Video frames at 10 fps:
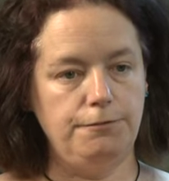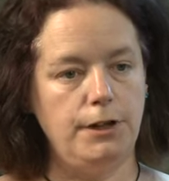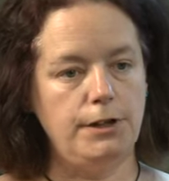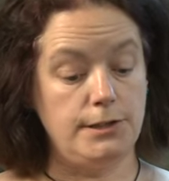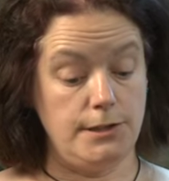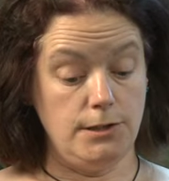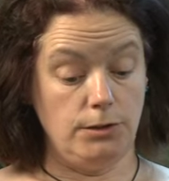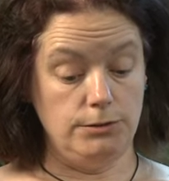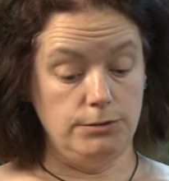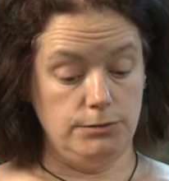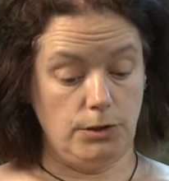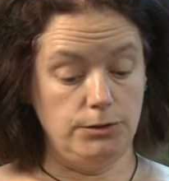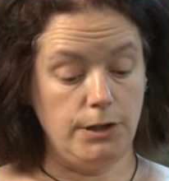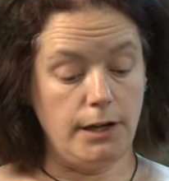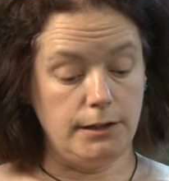focuses on
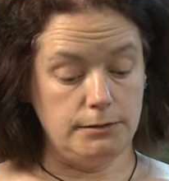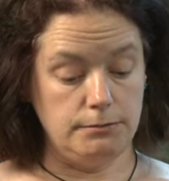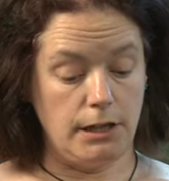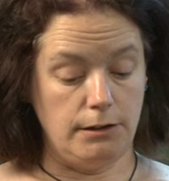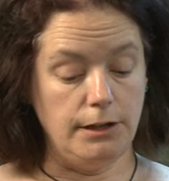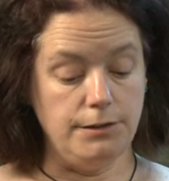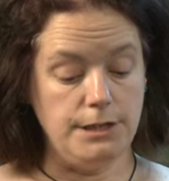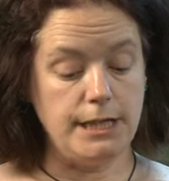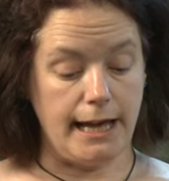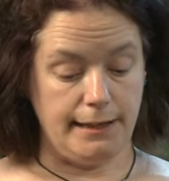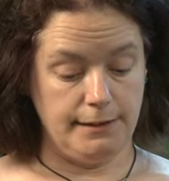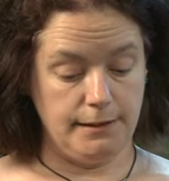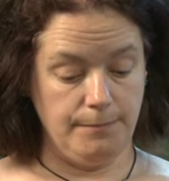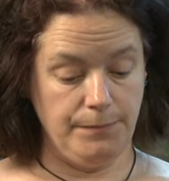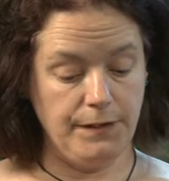her own death.